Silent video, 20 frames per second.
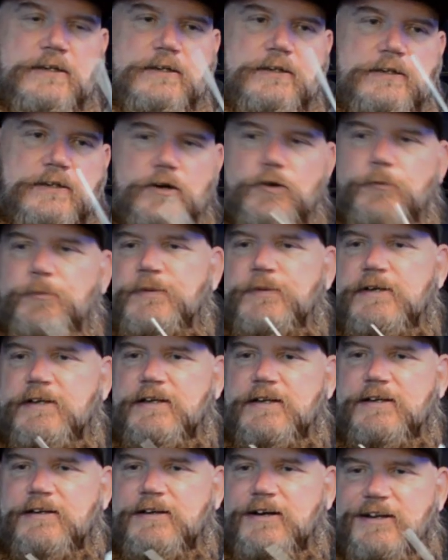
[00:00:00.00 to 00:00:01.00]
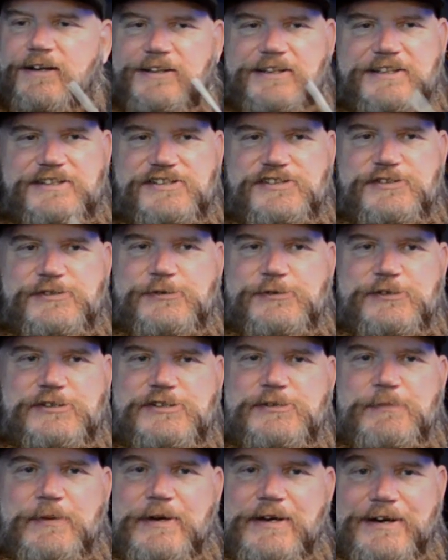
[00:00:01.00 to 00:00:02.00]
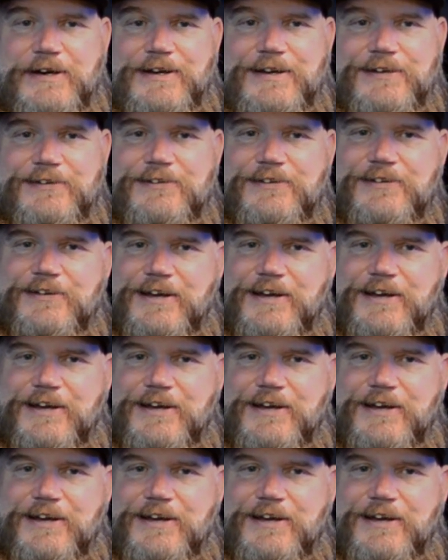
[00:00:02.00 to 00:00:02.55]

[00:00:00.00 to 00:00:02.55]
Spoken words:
The opening on these two are spot on.